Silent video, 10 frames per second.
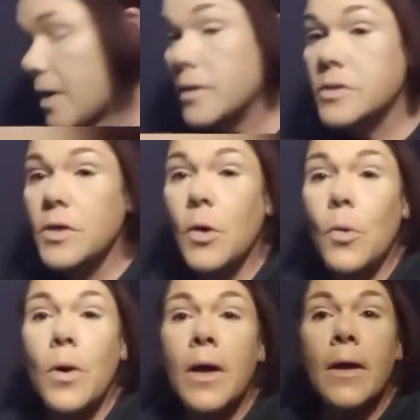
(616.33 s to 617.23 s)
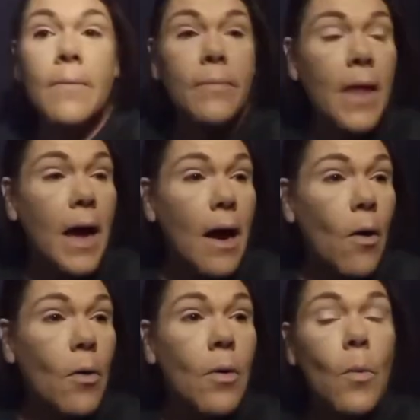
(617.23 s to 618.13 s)
So
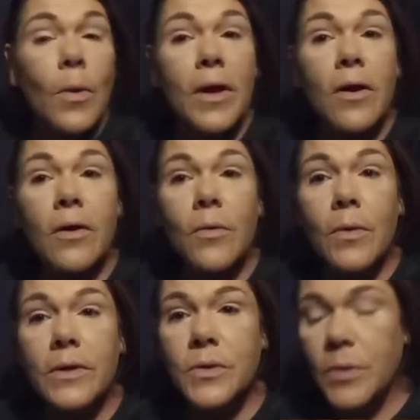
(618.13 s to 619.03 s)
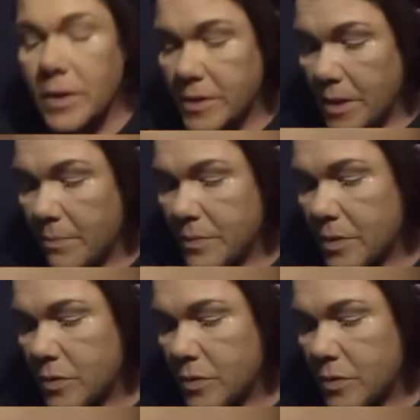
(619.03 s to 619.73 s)
now we are going to attempt